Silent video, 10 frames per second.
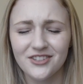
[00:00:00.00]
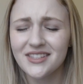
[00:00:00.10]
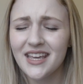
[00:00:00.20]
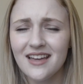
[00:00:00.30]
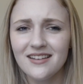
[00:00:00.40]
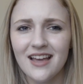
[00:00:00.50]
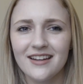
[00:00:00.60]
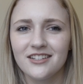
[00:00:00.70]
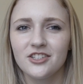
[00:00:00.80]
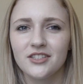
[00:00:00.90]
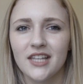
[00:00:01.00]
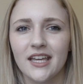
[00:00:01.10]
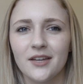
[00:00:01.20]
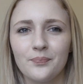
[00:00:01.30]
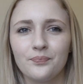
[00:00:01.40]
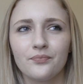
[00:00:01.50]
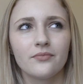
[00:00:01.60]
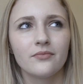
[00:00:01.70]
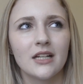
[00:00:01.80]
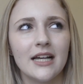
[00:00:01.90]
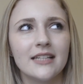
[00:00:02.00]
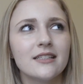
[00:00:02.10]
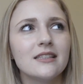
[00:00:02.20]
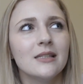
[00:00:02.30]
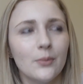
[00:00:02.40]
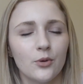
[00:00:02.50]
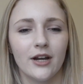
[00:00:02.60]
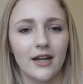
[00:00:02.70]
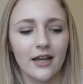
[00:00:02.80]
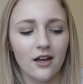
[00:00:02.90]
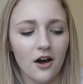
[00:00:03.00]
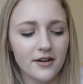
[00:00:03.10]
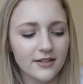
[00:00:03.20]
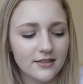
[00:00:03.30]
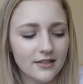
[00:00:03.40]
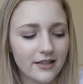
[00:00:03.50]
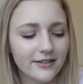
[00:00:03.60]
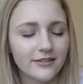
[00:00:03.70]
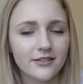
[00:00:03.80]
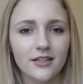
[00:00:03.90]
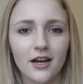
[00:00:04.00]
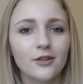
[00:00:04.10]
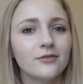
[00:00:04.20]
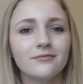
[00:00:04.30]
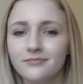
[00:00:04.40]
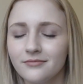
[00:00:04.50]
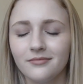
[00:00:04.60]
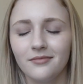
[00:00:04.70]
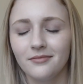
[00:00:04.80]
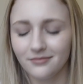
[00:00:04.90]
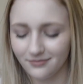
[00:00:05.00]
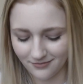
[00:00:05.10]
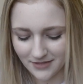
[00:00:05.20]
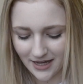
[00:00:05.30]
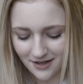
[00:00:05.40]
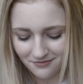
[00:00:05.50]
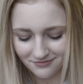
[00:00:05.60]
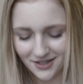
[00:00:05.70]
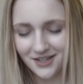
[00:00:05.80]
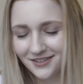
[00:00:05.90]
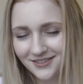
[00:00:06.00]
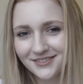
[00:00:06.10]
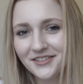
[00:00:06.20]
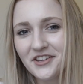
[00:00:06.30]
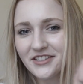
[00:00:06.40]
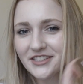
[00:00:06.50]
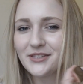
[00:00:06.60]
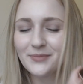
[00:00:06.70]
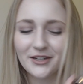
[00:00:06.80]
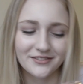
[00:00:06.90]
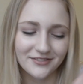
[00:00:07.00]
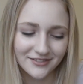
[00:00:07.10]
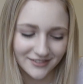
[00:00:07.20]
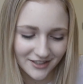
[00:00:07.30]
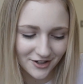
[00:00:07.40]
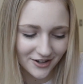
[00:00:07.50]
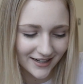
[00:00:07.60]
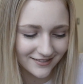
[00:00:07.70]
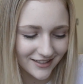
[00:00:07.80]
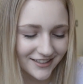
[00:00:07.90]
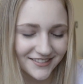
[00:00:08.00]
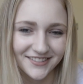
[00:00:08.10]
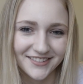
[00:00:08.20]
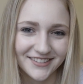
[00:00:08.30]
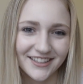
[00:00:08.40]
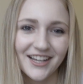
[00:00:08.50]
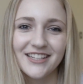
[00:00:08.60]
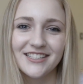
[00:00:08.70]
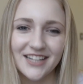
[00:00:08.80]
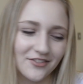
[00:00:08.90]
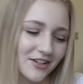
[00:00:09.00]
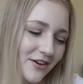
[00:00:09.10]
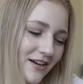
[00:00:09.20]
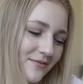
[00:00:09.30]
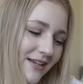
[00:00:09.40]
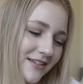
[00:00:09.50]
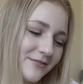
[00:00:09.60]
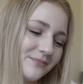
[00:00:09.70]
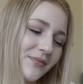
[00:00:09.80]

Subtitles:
your skin and it's just like, it's liberating, honestly. So yeah, this has been great. Definitely recommend.